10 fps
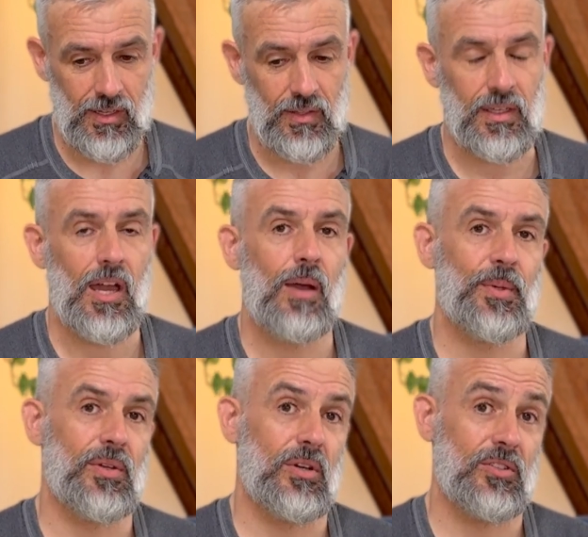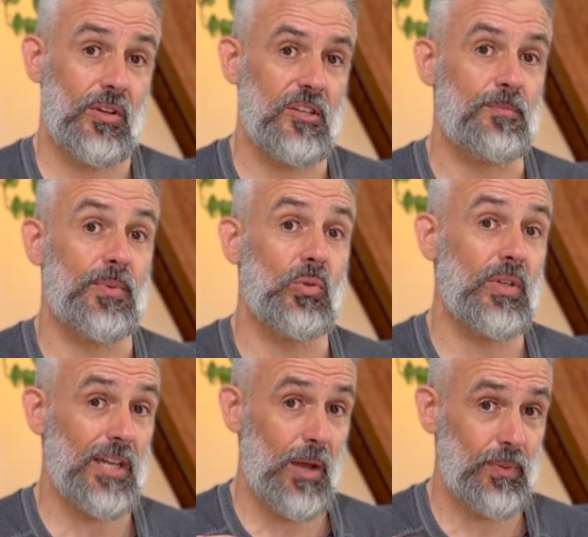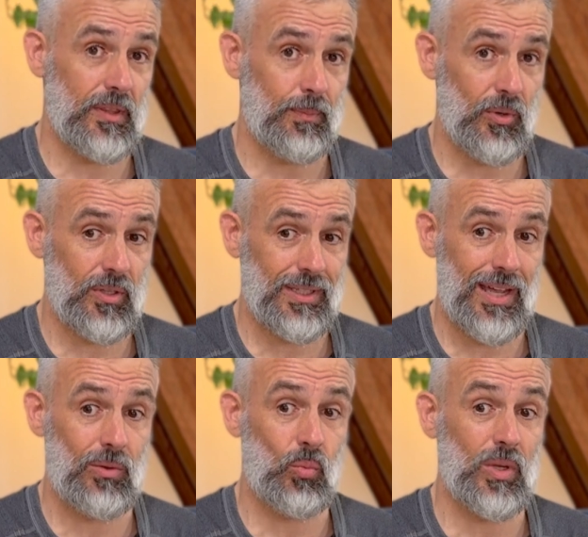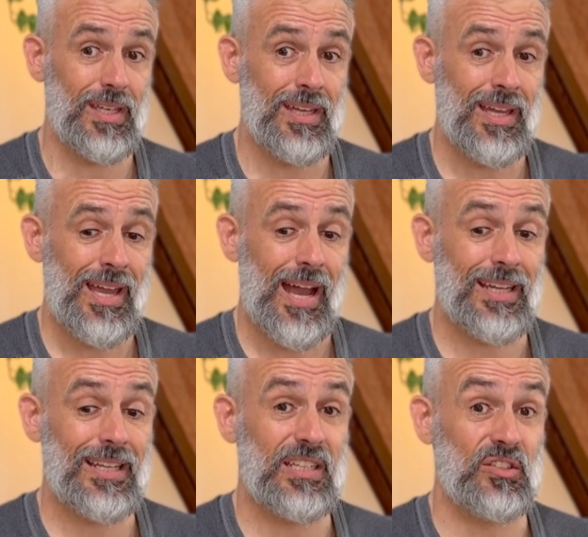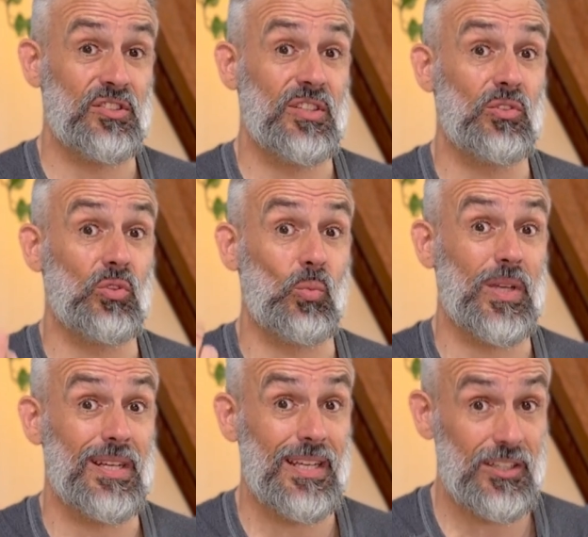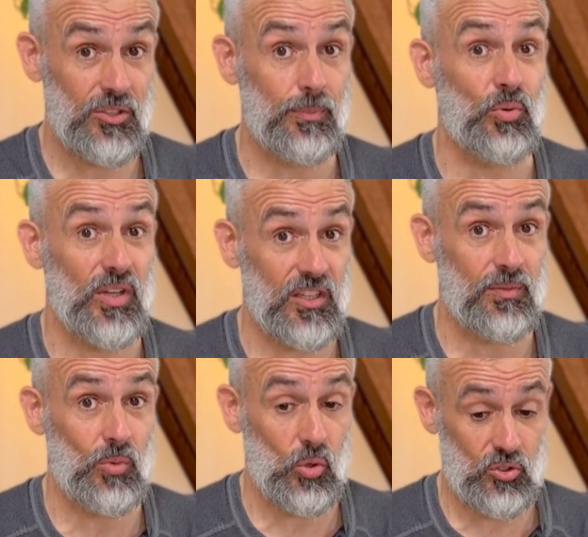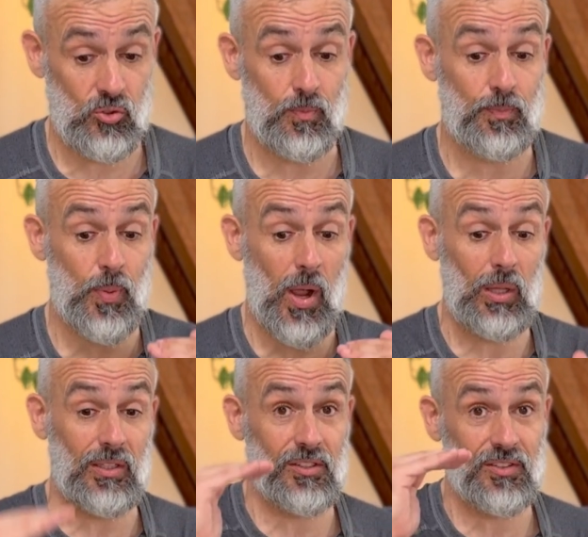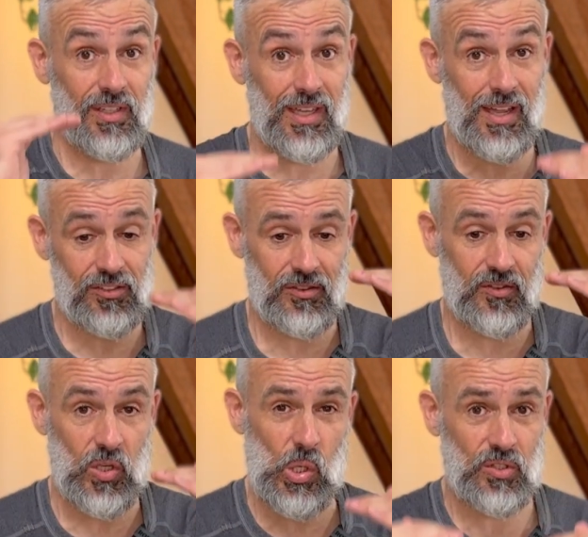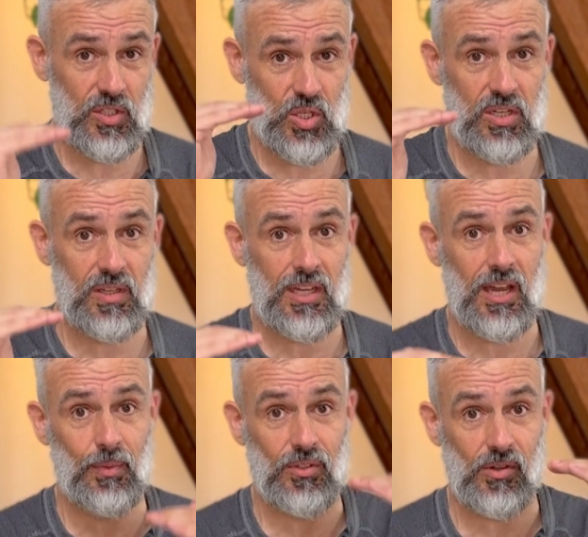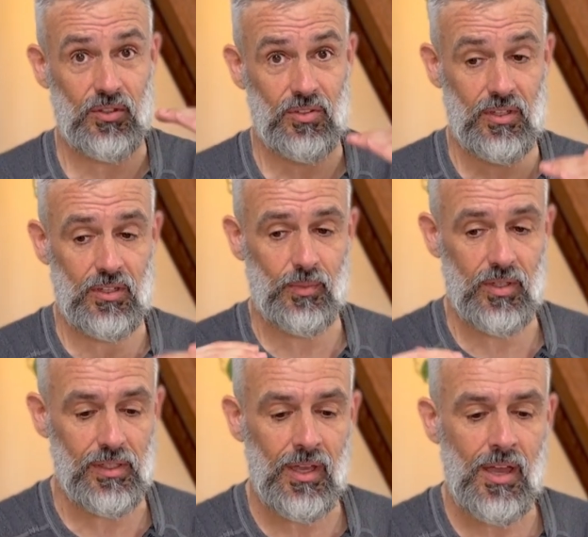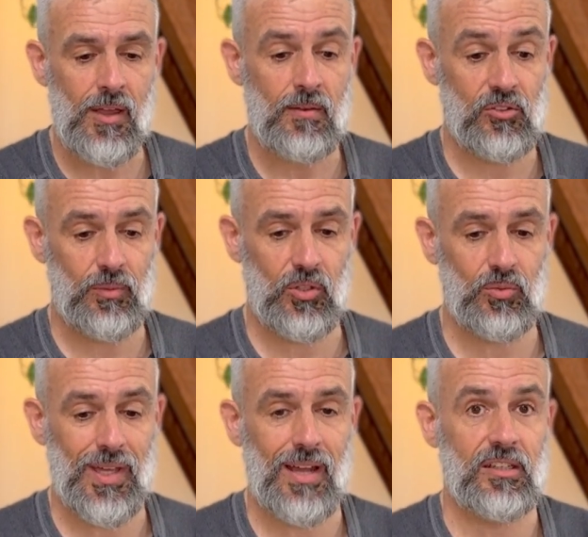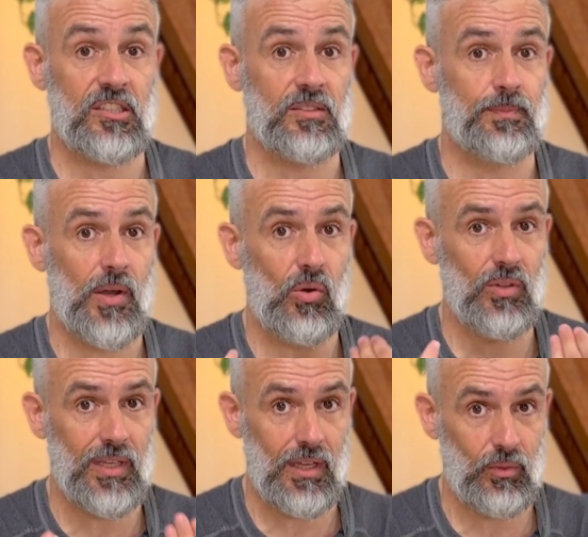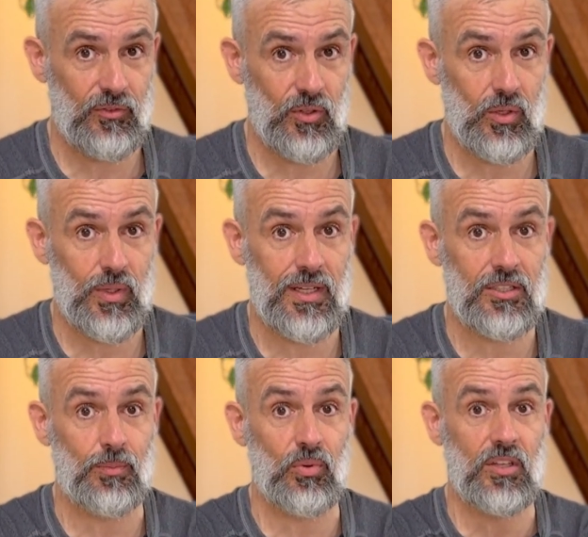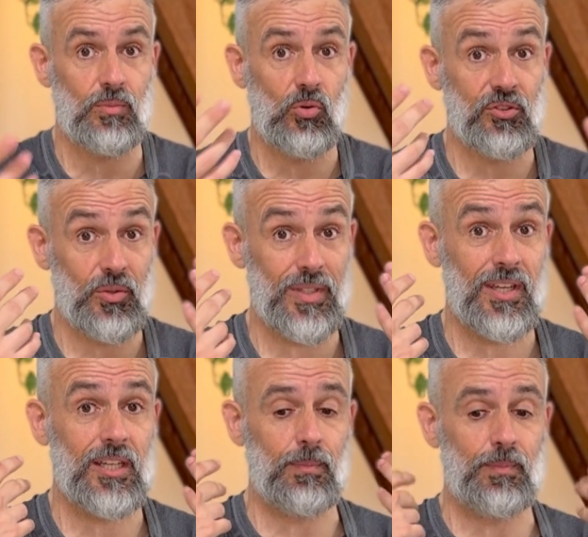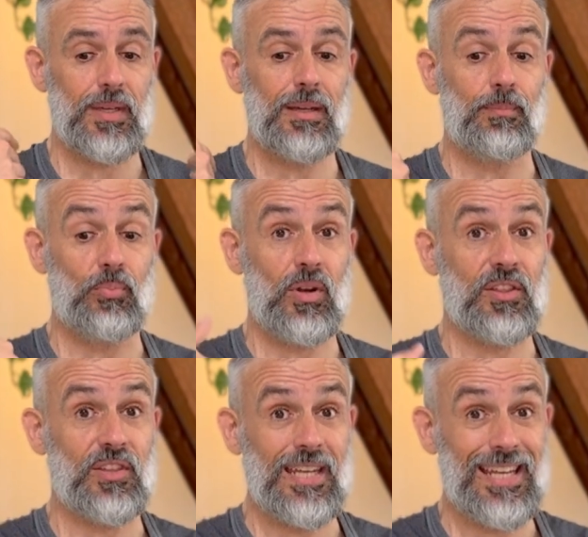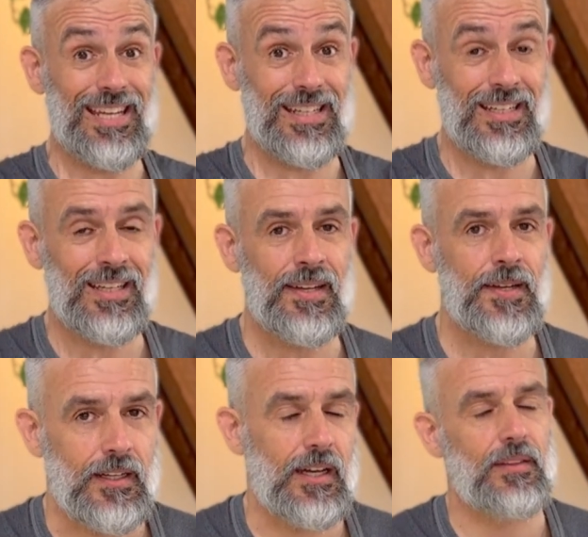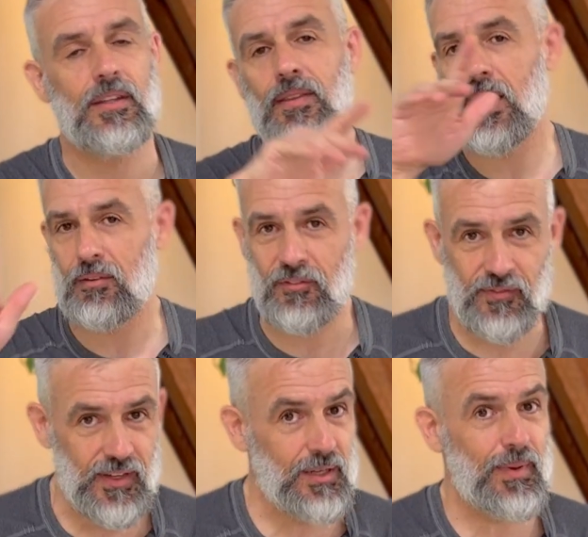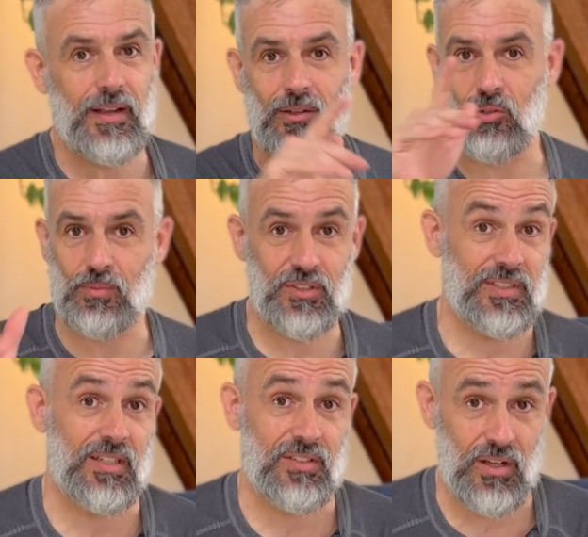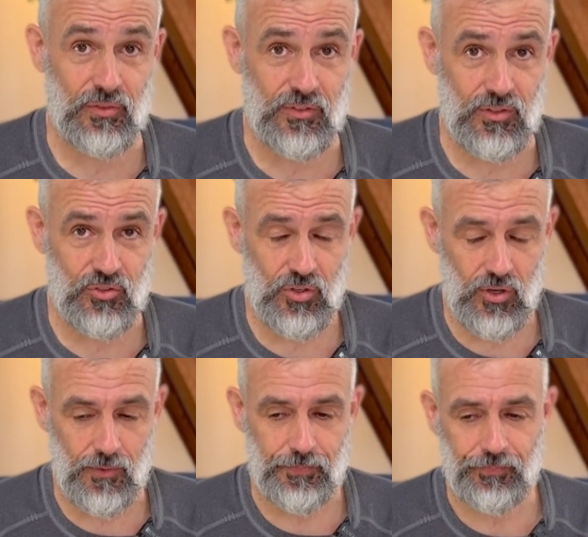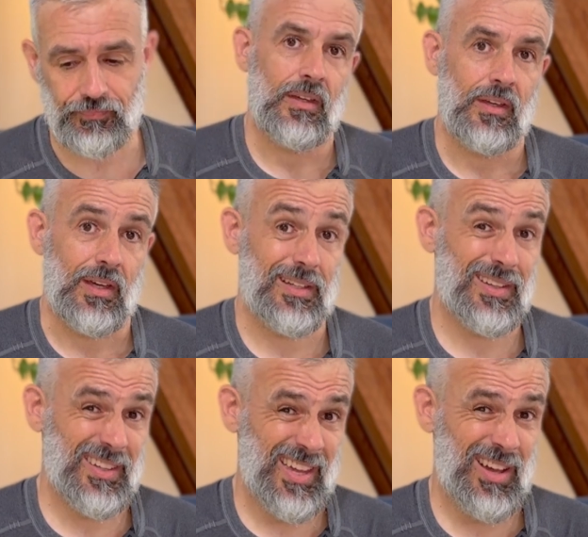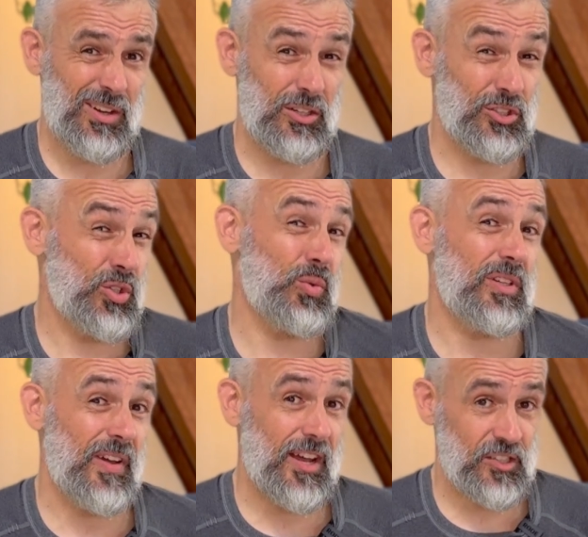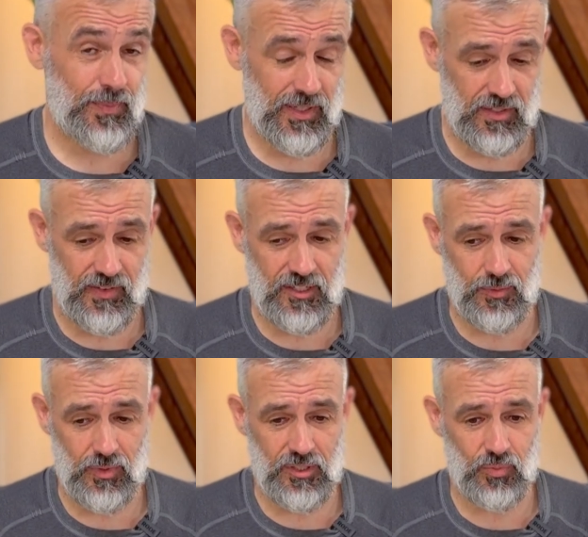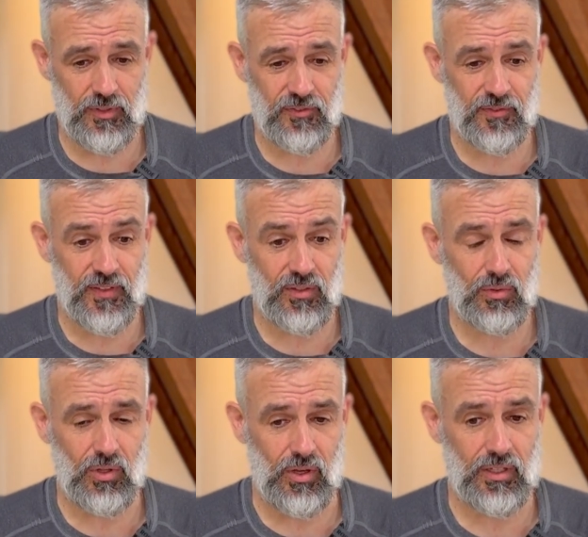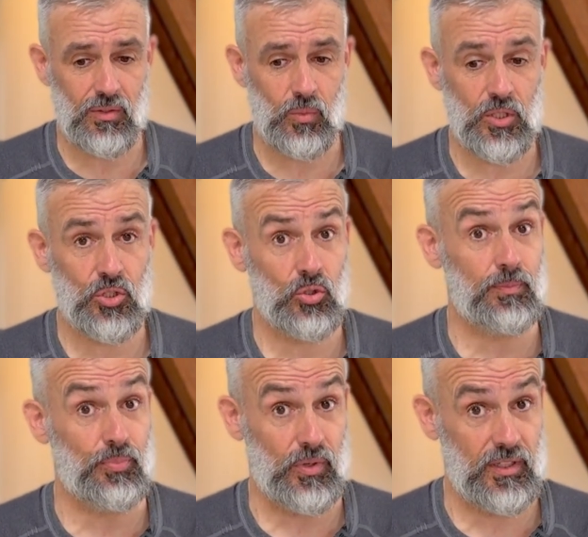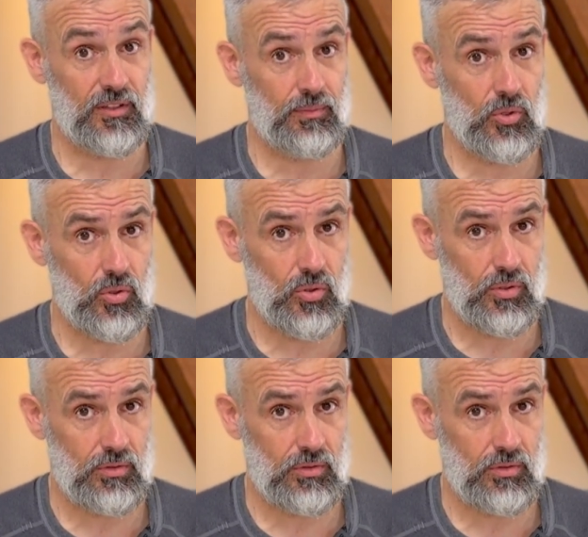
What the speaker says: The carbon dioxide is building up in the body and we are getting a signal that we need to breathe more to balance the gases, the oxygen and the carbon dioxide in the body. So because we can't expel the air, we feel like we need to breathe more. So we take a bigger breath in and then that feedback loop just gets out of control. Another counterintuitive aspect of asthma is we feel like we should breathe more,